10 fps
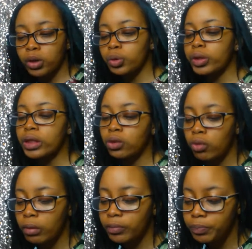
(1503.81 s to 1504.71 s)
notorious
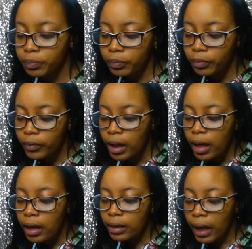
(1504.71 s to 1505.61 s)
women.
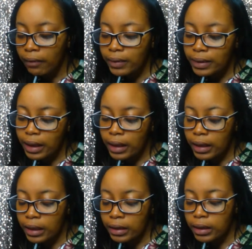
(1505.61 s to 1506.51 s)
Life is not
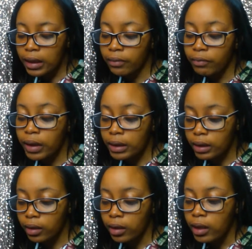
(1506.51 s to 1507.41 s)
easy in
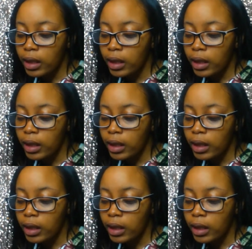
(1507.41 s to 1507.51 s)
Philistia,